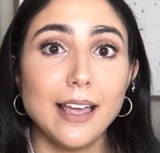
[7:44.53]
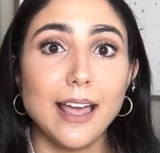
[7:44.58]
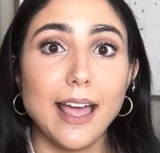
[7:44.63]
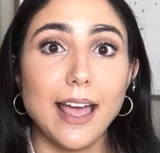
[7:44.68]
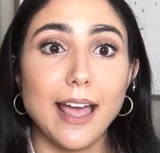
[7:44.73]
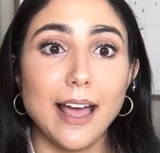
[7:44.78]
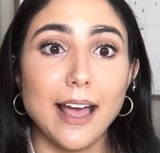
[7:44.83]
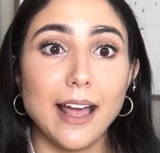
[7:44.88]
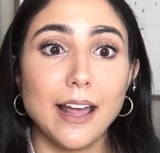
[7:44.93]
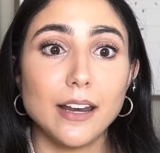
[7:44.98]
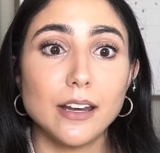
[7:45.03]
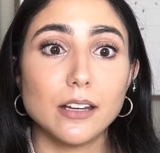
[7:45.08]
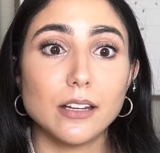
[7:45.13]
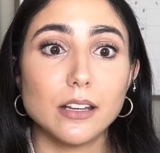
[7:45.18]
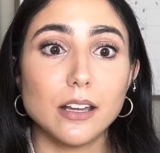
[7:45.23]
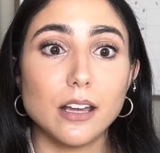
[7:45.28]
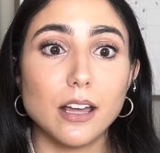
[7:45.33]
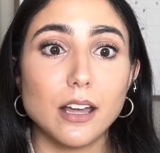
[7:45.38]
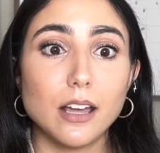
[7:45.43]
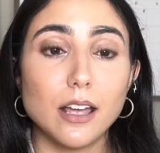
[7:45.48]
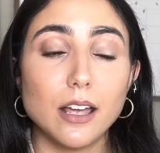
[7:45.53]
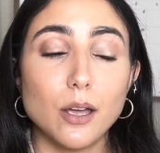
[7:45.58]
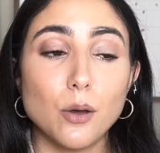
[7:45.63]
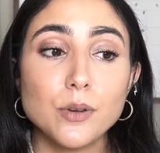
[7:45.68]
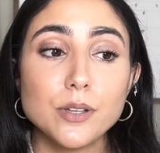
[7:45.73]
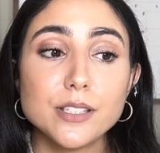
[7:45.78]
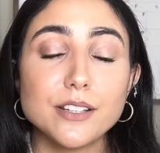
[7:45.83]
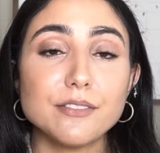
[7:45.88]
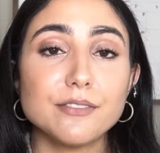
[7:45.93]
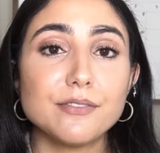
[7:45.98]
And it
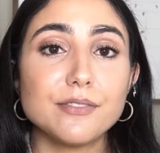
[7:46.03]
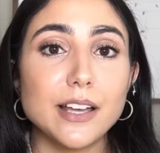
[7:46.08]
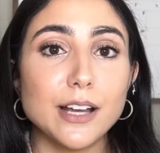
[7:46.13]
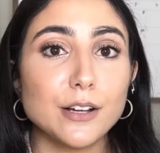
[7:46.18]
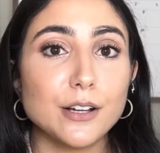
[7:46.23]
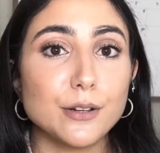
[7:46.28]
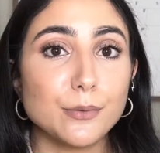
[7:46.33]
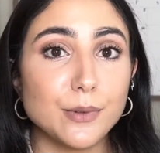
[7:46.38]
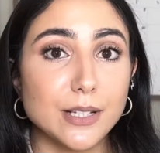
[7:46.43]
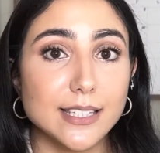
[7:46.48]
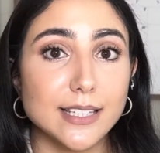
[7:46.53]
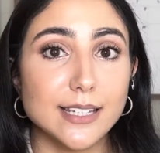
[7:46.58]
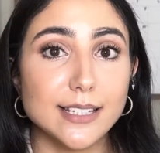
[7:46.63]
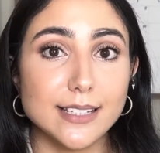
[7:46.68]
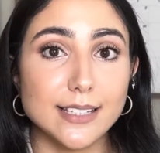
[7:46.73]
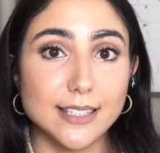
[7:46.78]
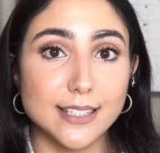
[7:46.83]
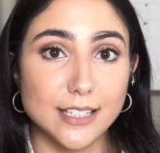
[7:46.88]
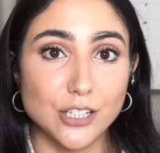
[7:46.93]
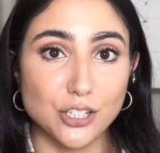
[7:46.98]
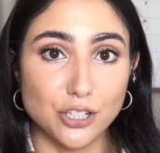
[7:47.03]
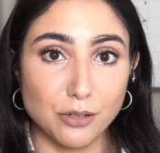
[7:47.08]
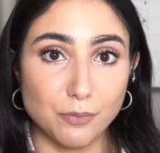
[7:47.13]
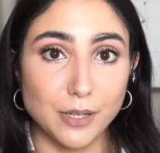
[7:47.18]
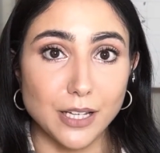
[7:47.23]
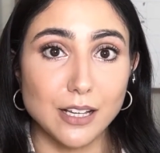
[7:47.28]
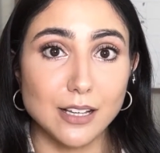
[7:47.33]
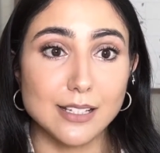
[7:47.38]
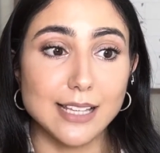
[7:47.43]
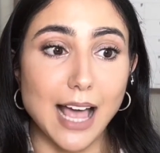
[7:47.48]
was a very risky decision
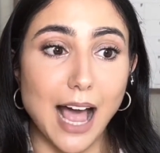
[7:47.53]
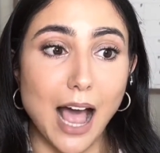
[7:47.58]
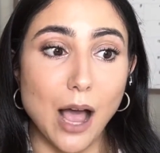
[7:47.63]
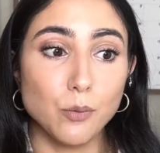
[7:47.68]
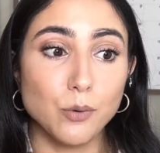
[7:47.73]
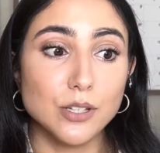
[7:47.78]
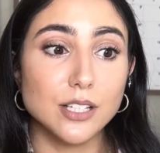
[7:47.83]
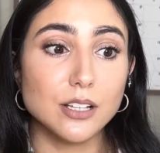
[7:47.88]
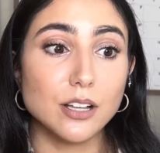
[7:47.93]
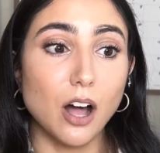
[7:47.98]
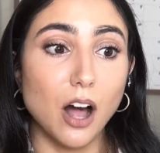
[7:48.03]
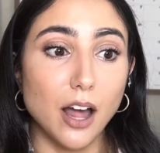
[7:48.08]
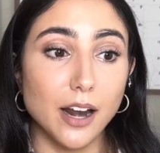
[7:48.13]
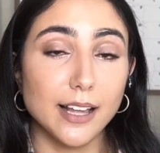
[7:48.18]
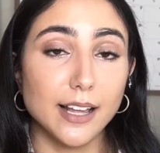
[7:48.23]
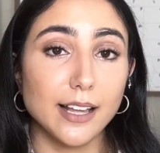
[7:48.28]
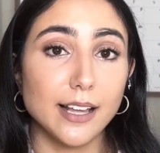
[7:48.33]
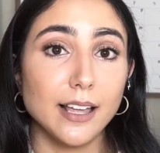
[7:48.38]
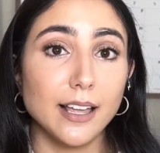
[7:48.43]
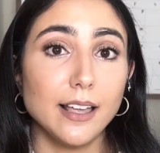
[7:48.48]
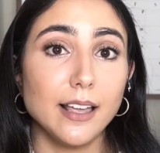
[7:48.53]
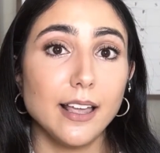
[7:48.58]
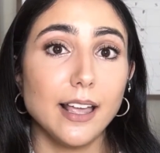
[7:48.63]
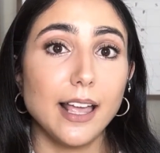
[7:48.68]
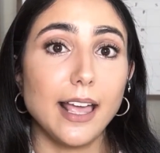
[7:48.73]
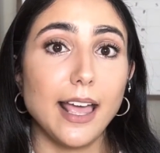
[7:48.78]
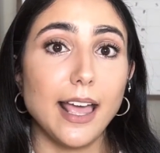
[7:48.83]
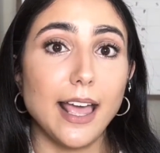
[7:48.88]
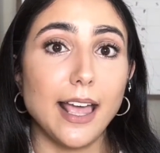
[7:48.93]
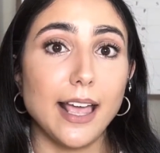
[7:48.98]
because I was cutting
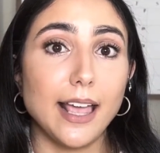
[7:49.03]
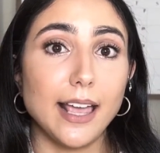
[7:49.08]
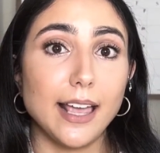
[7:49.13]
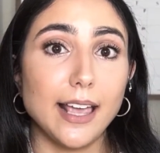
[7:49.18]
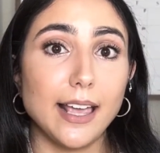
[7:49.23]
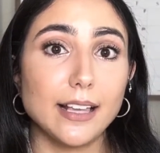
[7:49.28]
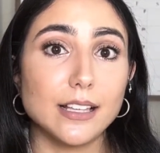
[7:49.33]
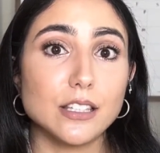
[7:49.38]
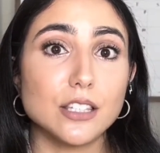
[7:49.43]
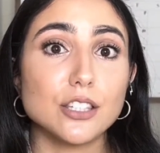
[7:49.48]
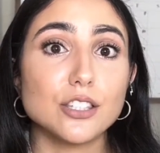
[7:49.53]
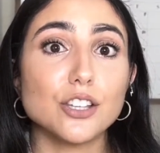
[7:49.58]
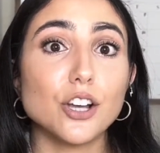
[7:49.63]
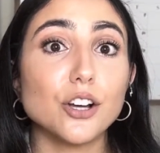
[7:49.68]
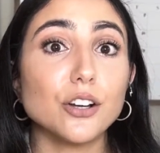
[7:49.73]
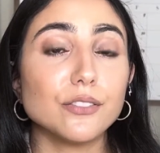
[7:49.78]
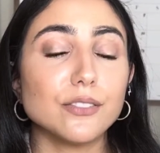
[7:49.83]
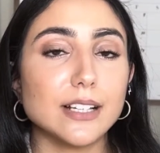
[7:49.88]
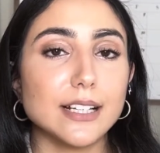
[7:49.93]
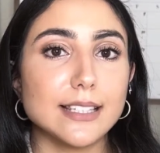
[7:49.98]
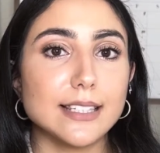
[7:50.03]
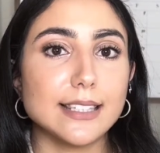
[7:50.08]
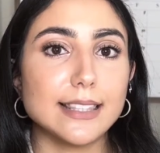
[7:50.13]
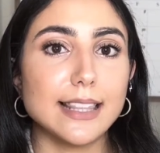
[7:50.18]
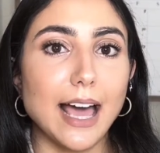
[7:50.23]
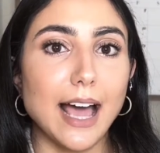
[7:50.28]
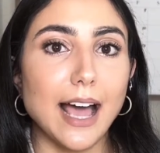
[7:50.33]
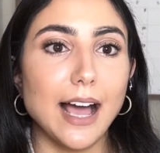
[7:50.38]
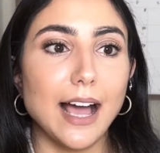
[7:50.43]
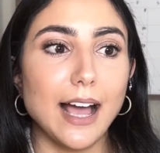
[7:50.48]
a service
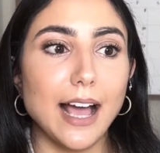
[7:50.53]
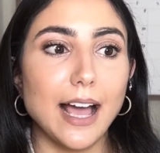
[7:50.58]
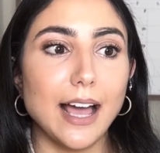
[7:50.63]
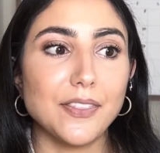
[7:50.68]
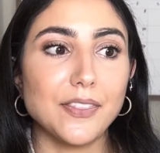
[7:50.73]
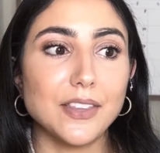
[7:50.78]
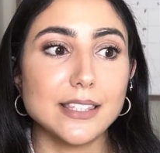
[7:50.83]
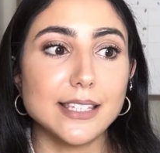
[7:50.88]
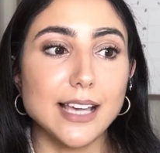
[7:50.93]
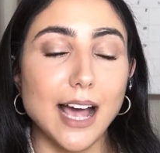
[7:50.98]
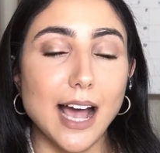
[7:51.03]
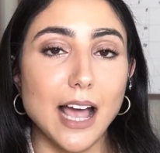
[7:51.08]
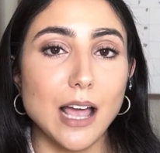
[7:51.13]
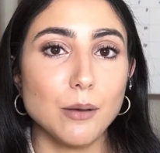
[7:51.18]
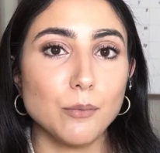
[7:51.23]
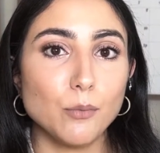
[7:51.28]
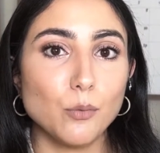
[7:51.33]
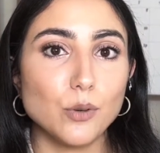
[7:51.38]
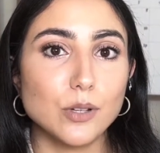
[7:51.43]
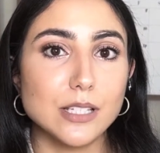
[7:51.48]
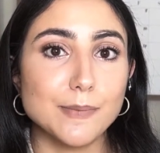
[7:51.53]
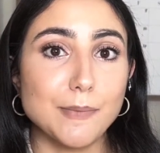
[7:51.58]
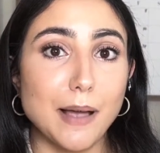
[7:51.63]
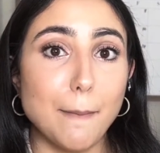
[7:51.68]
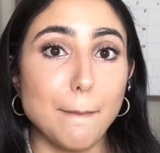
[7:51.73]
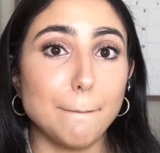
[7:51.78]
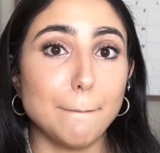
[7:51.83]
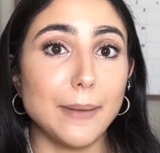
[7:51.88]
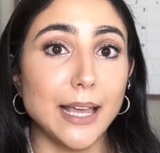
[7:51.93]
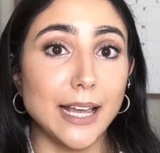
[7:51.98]
that at the time was my
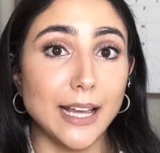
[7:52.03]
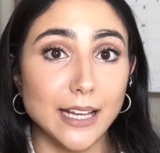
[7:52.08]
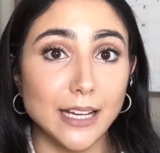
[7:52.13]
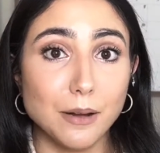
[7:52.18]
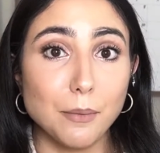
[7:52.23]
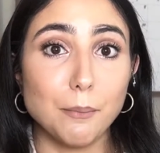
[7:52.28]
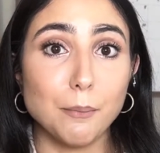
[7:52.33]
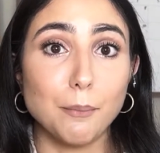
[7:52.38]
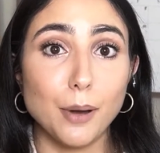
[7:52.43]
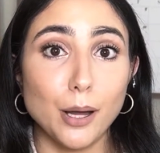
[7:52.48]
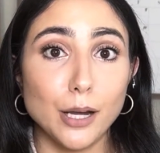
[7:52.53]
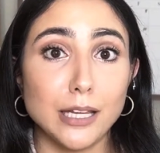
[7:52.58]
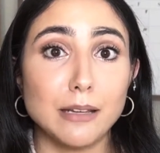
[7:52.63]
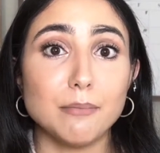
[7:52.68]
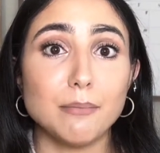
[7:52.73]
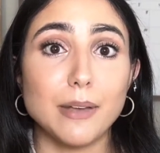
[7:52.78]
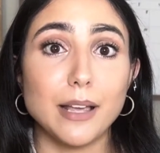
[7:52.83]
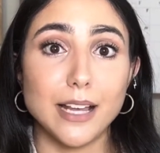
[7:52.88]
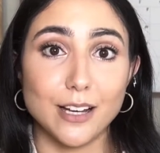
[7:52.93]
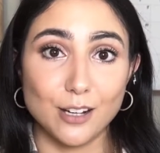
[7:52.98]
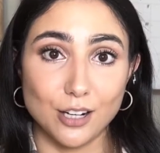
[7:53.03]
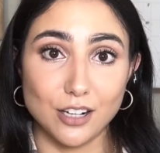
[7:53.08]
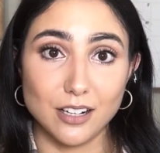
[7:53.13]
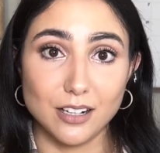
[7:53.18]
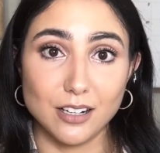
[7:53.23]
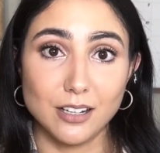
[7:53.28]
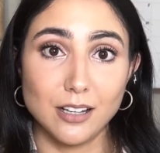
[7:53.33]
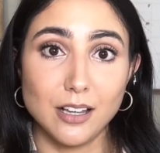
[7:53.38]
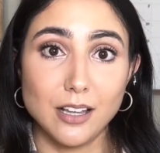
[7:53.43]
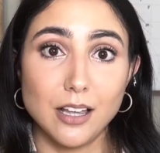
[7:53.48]
main money maker.